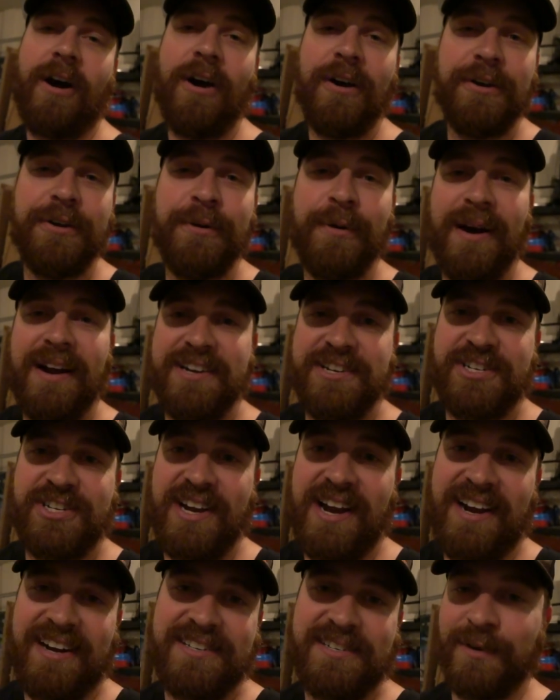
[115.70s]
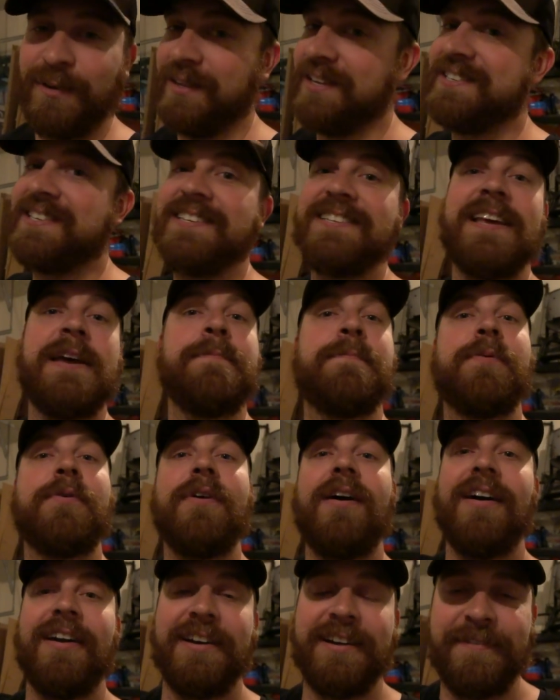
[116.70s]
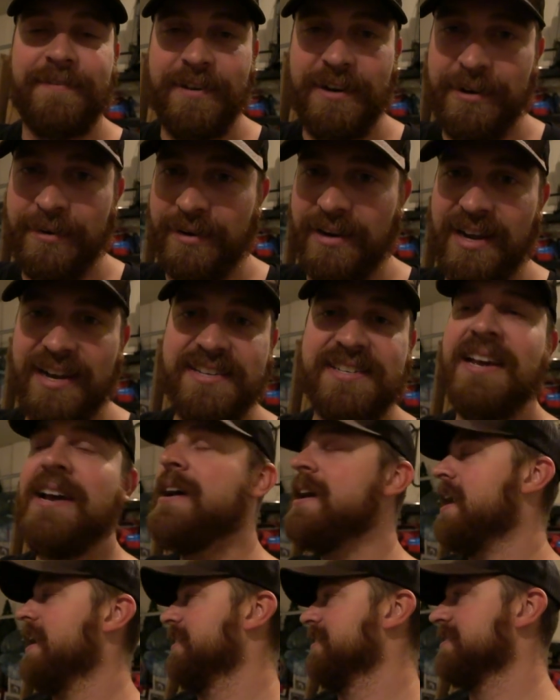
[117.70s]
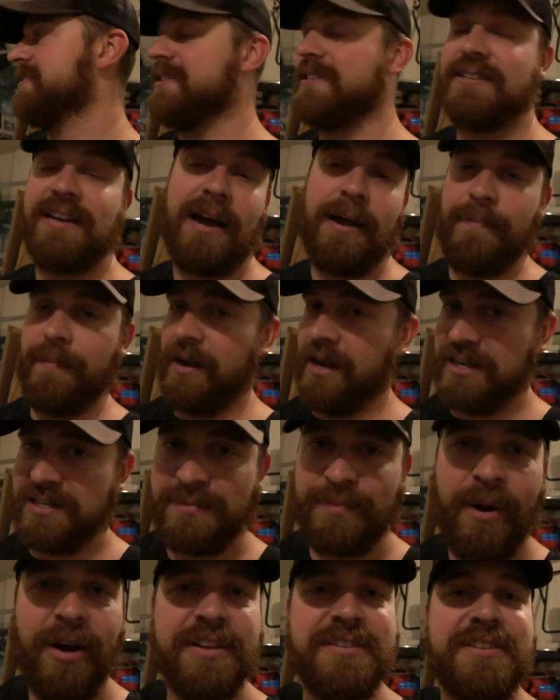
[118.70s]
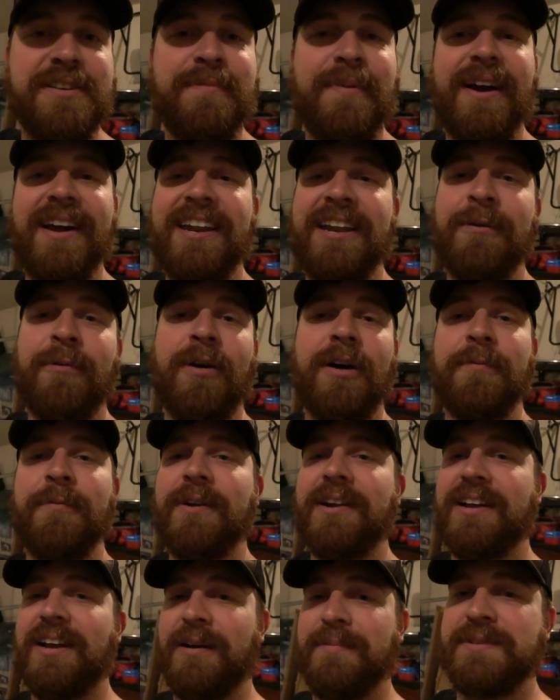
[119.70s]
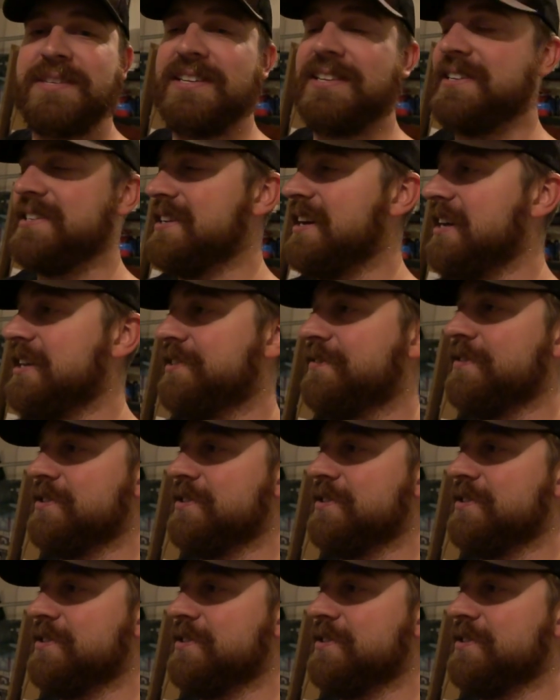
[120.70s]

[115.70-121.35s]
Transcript: our new ice shack. So this is a product video guys. And this is, I'm not sponsored by anyone when it comes to this ice